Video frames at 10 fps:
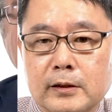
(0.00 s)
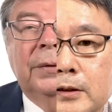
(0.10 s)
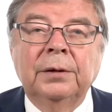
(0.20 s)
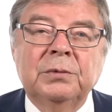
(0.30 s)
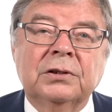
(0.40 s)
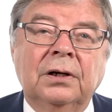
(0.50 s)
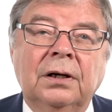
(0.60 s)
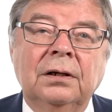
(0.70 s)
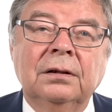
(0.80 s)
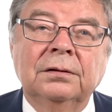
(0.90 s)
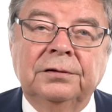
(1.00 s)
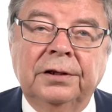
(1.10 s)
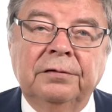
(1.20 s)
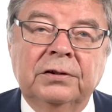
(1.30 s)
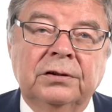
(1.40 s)
My name is Carl
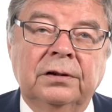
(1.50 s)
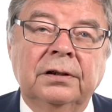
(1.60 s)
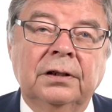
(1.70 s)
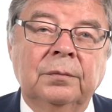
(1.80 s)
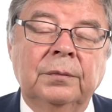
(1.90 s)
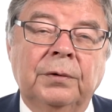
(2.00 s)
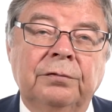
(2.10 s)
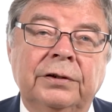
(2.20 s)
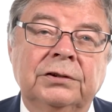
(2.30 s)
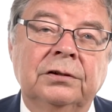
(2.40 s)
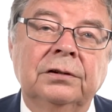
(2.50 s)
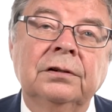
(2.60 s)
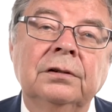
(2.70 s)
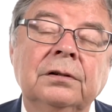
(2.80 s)
Tryggvason. I'm professor